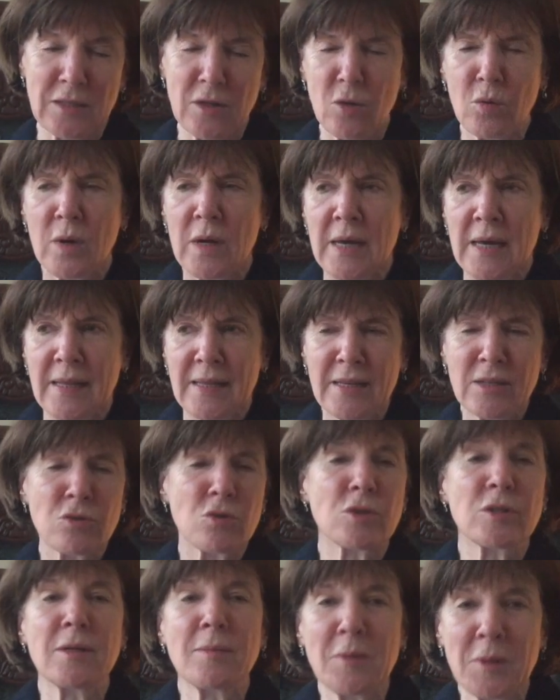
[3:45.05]
So these
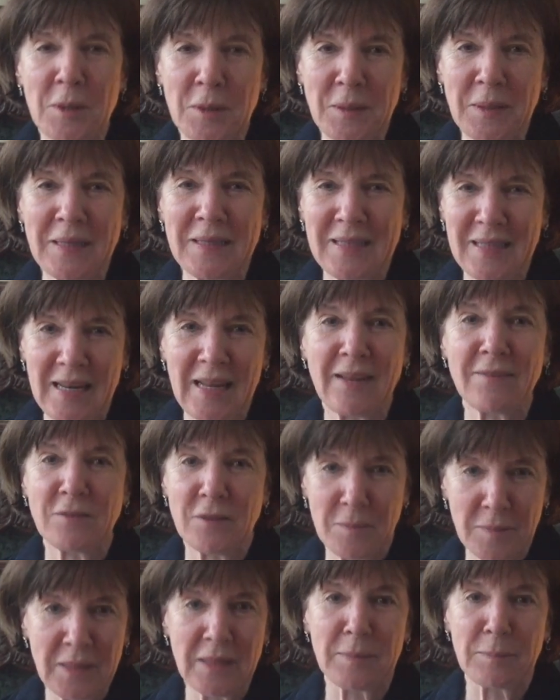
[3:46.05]
are some of the things that have
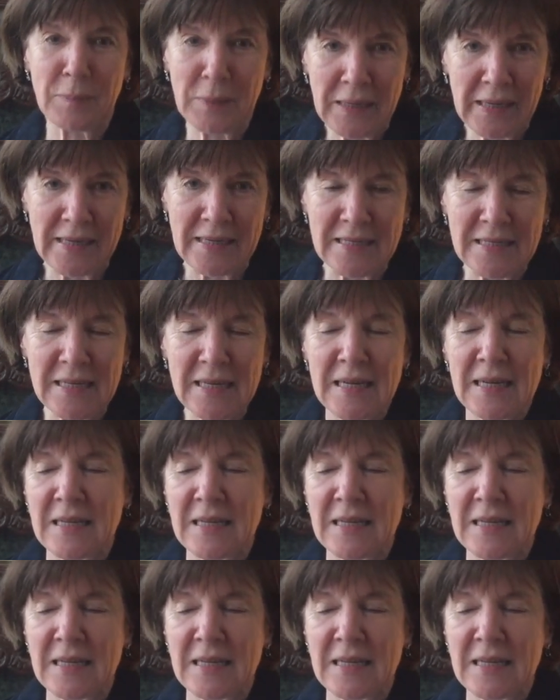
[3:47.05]
to be in place